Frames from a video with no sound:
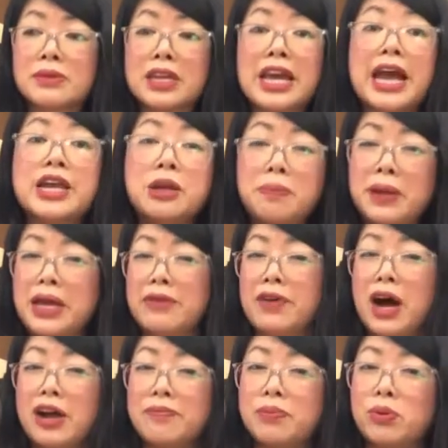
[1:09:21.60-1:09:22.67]
can you believe
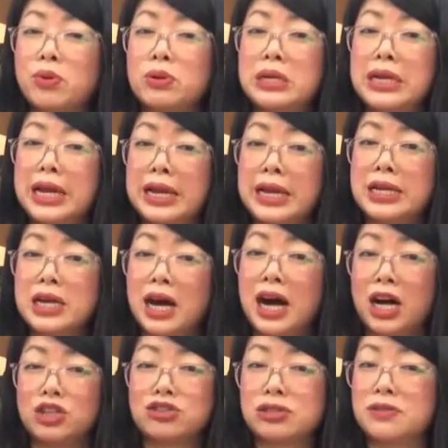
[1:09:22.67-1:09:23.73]
I bought nearly
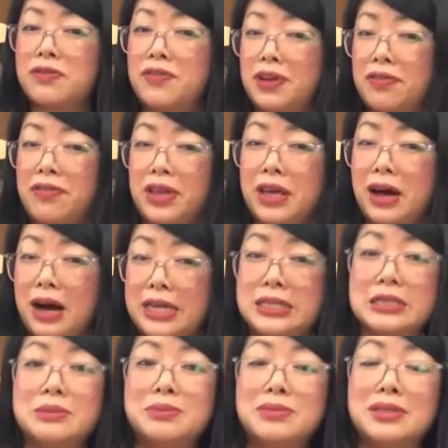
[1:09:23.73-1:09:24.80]
150
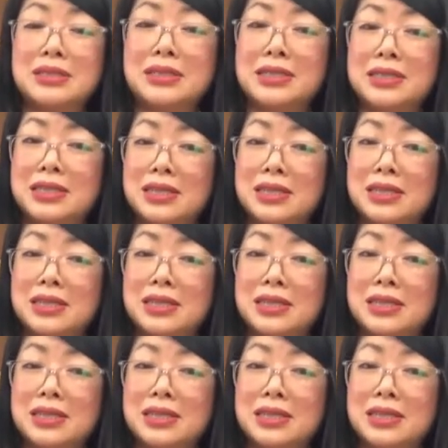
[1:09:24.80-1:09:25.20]
items